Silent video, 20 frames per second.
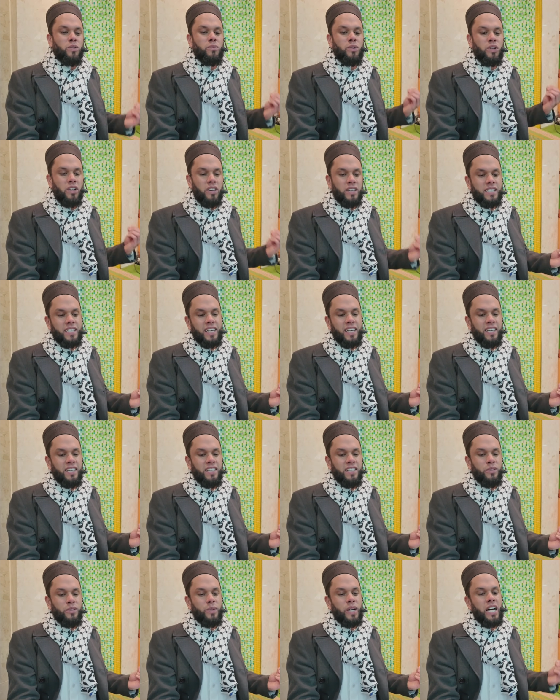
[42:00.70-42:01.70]
umrata
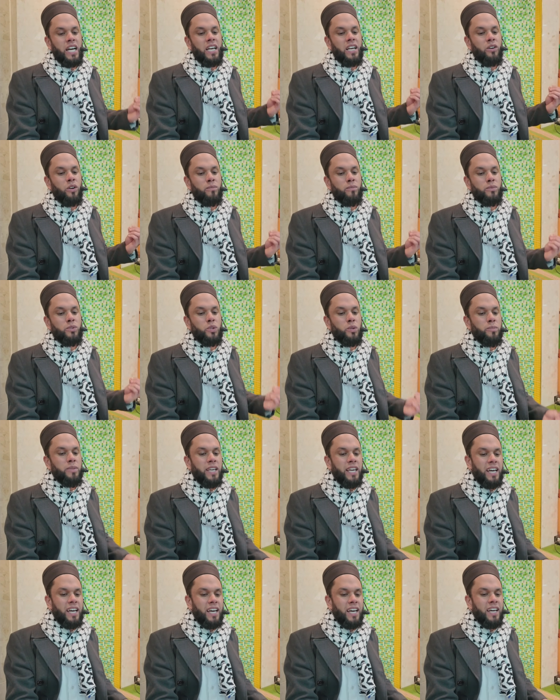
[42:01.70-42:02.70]
wa ahramtu
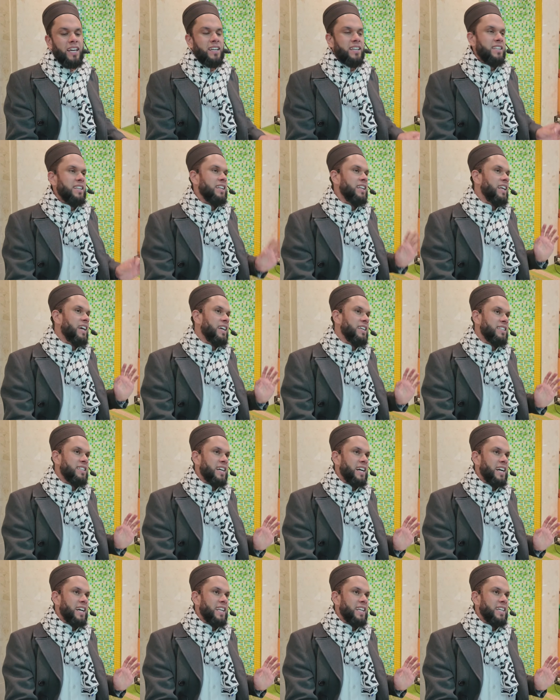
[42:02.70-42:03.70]
biha lillahi
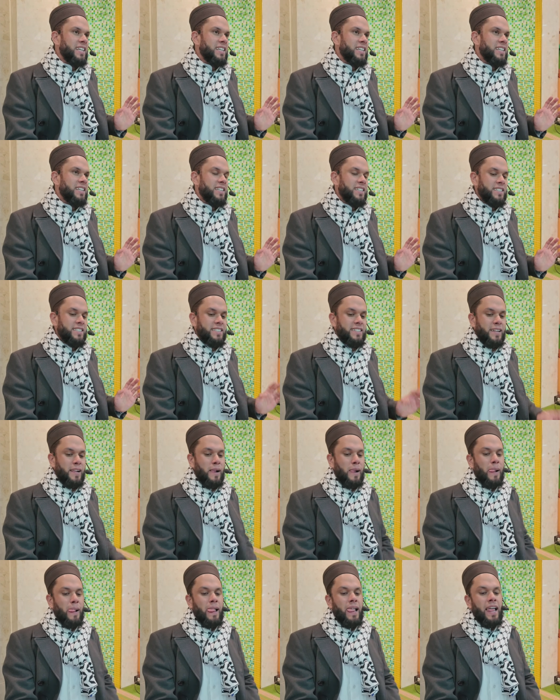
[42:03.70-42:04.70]
ta'ala.
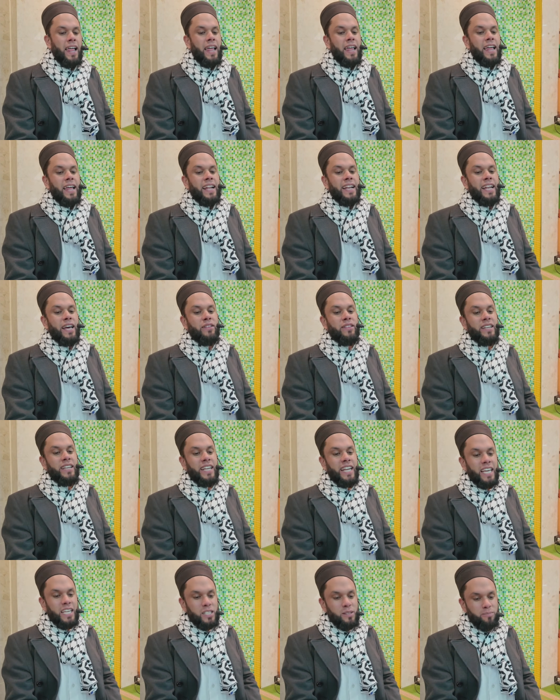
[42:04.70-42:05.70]
Now the
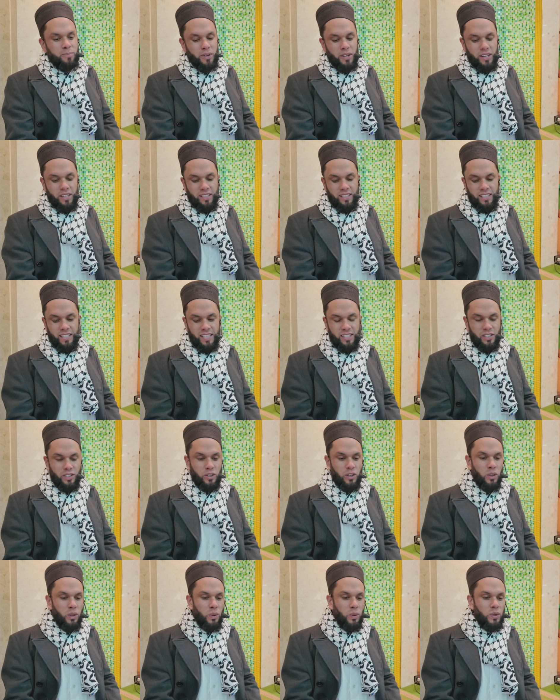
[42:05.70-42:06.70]
next part is a
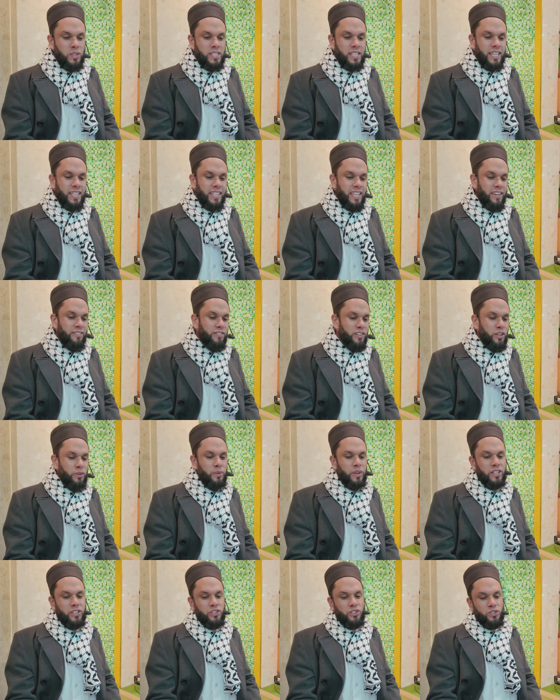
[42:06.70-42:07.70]
clause that
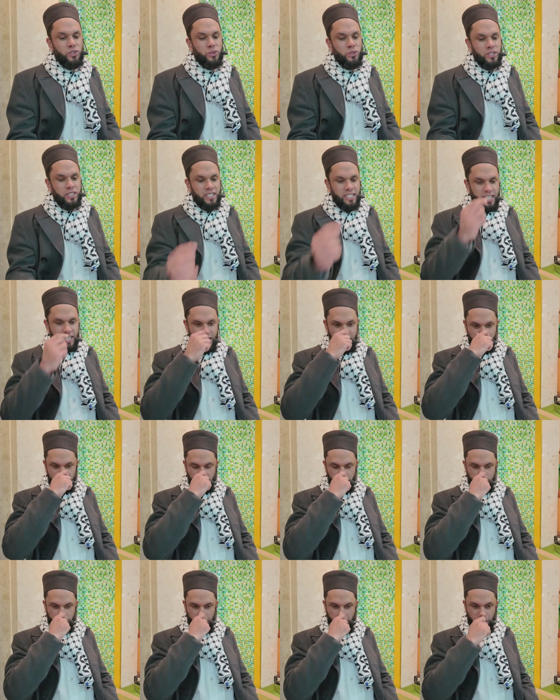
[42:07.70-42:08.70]
everyone should say,
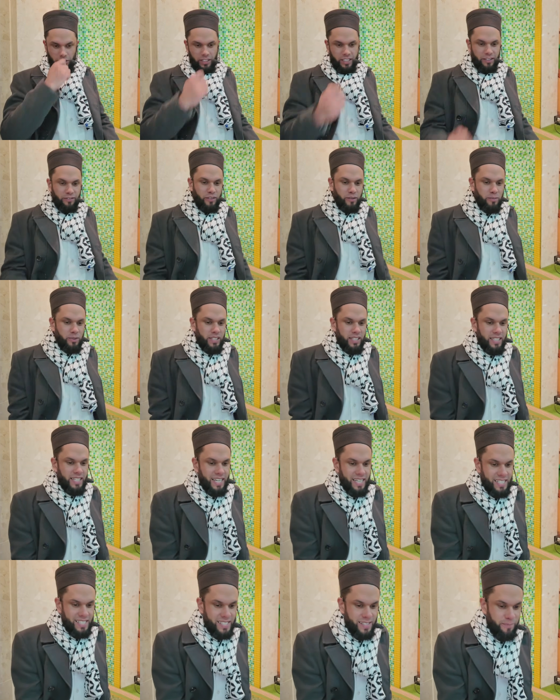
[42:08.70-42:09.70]
but not everybody
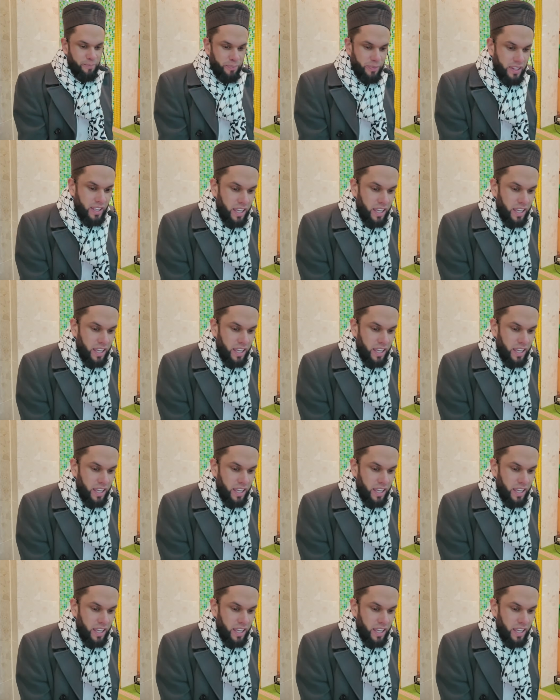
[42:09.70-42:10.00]
does.